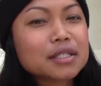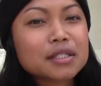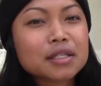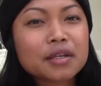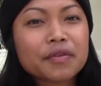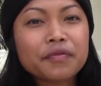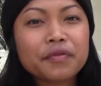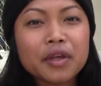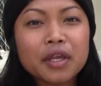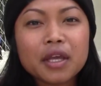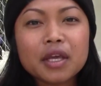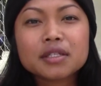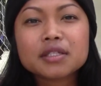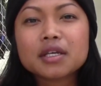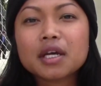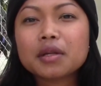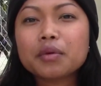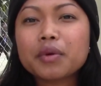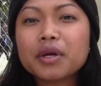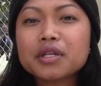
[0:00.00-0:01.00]
It's convenient.
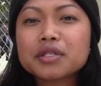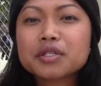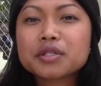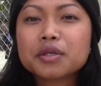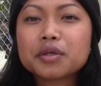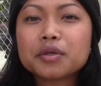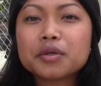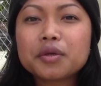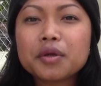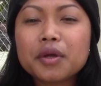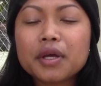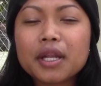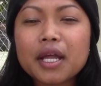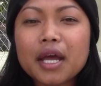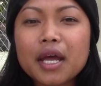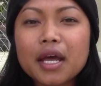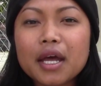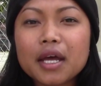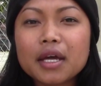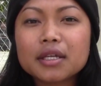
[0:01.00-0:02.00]
It's on the way to school,
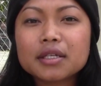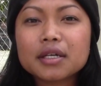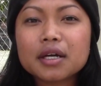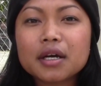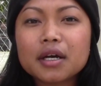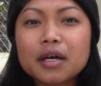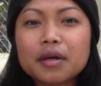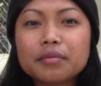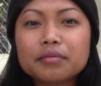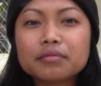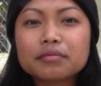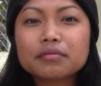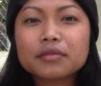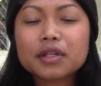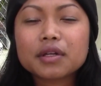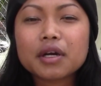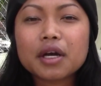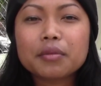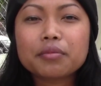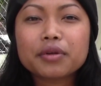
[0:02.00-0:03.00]
and um,
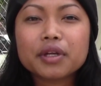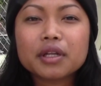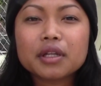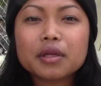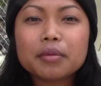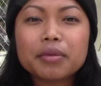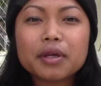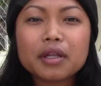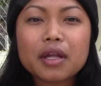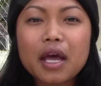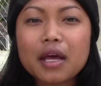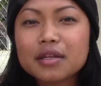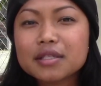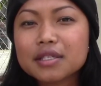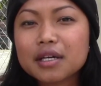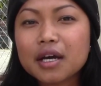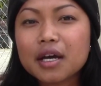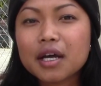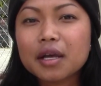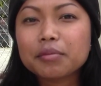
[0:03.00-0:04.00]
you know I bring a little bit at a
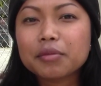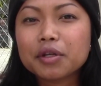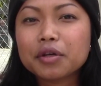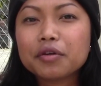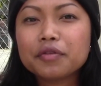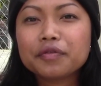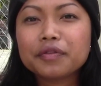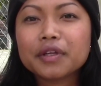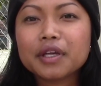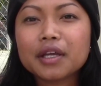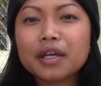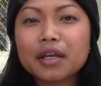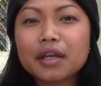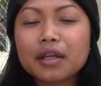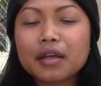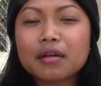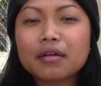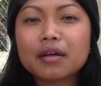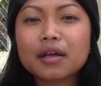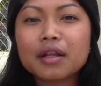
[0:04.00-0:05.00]
time, and hopefully
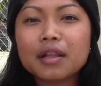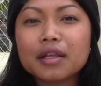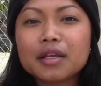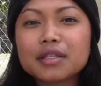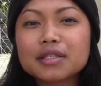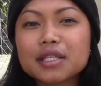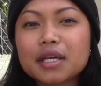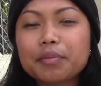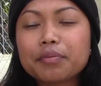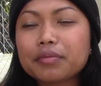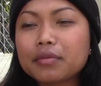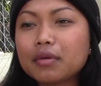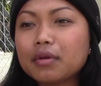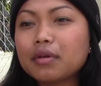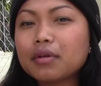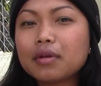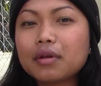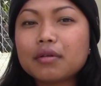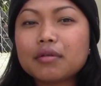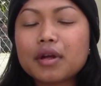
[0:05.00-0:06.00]
you know it cleans up
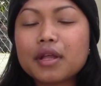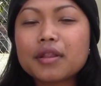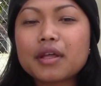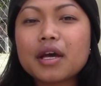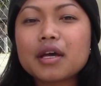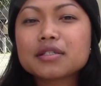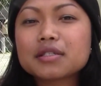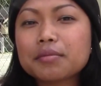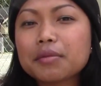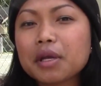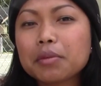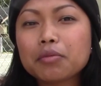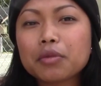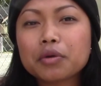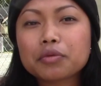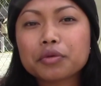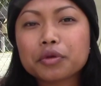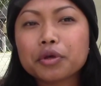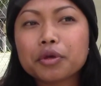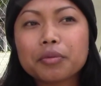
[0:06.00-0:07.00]
you know, around the house and make
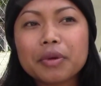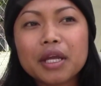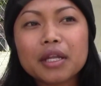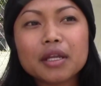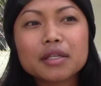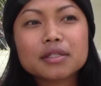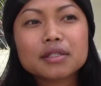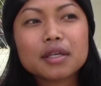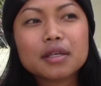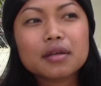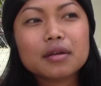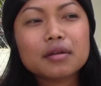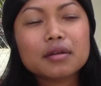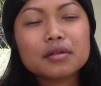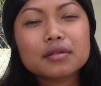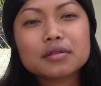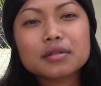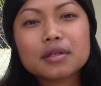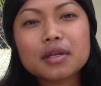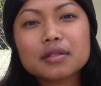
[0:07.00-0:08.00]
more room. And it's you know
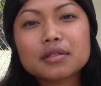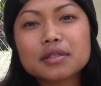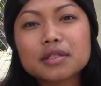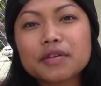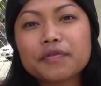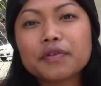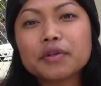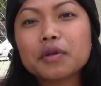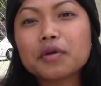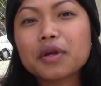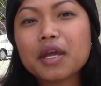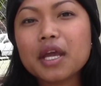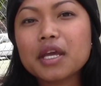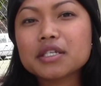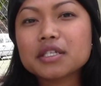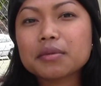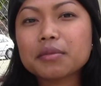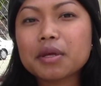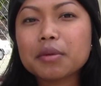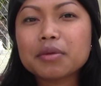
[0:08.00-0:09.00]
it's it's different location.